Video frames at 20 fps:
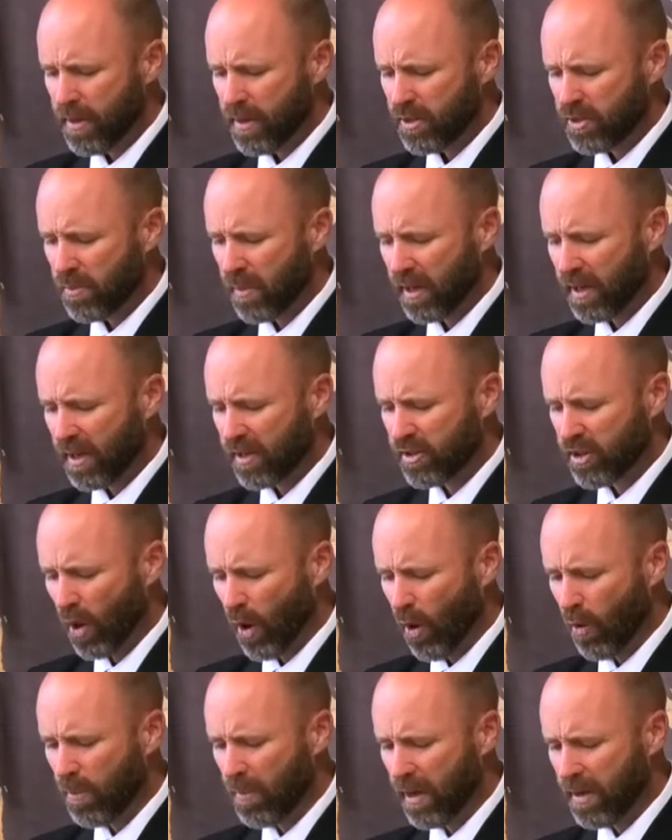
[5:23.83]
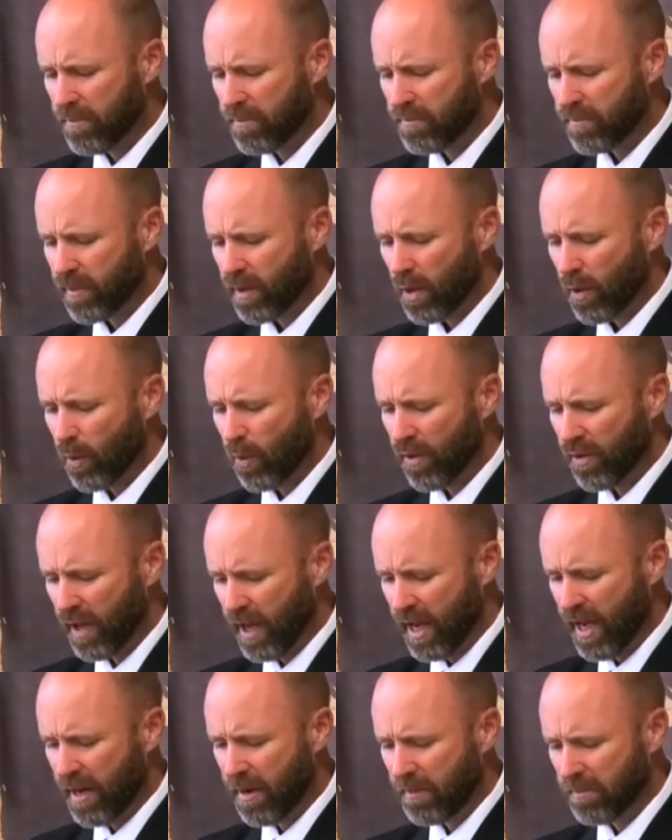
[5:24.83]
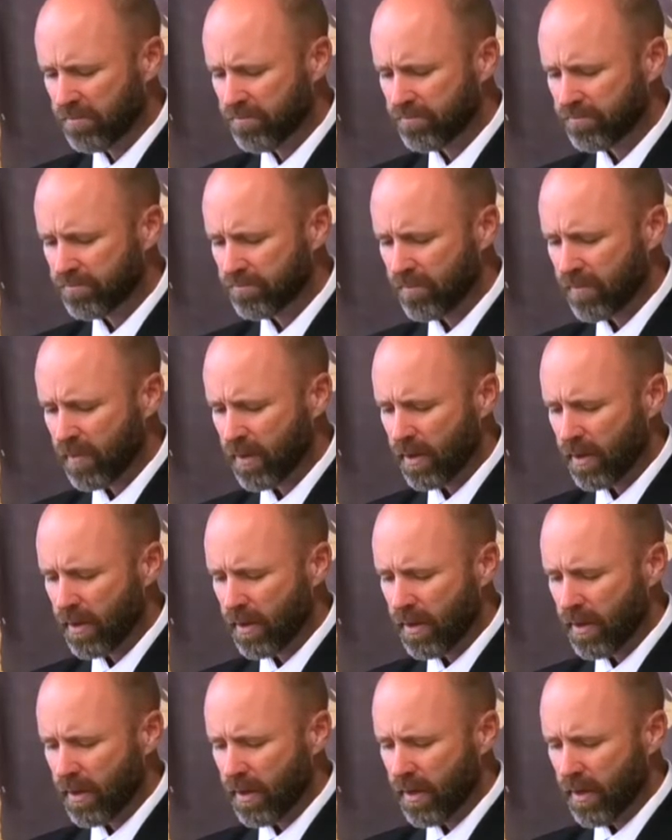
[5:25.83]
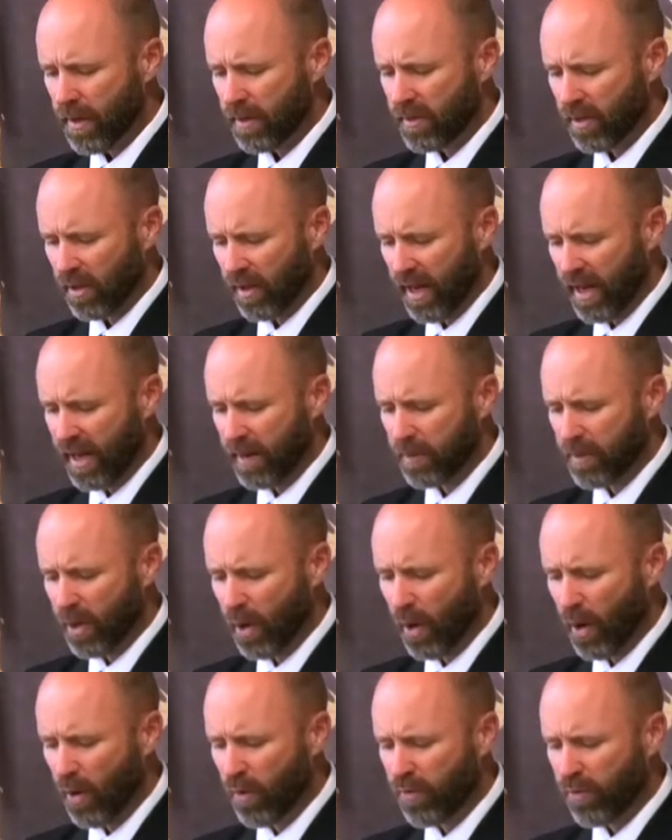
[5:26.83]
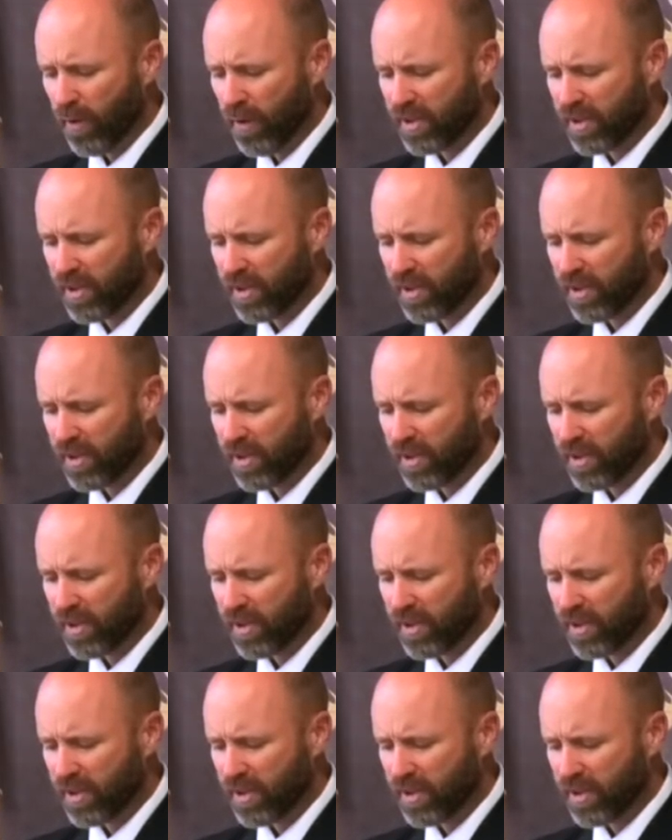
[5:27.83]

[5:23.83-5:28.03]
to make an atonement with him and to let him go for a